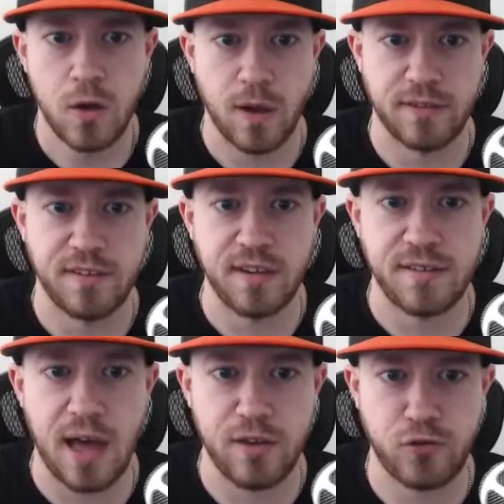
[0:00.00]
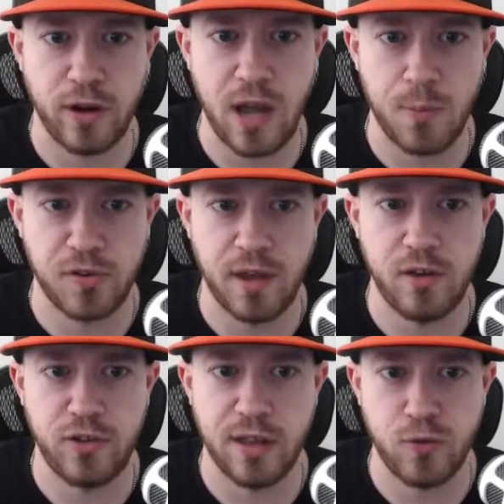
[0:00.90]
who has the 6th highest strikeout
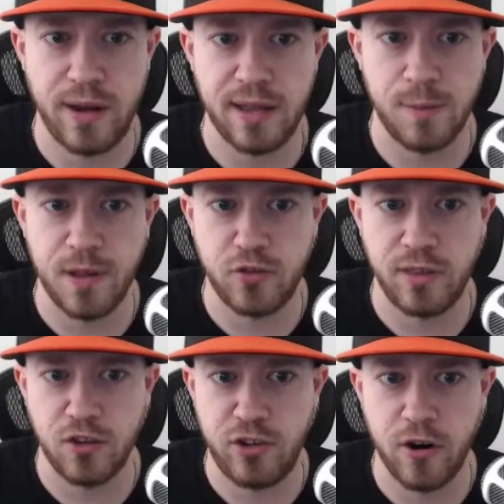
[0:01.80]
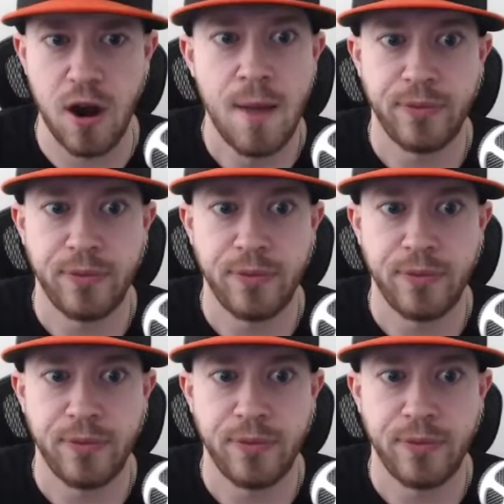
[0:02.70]
percentage against right-handed pitching this year,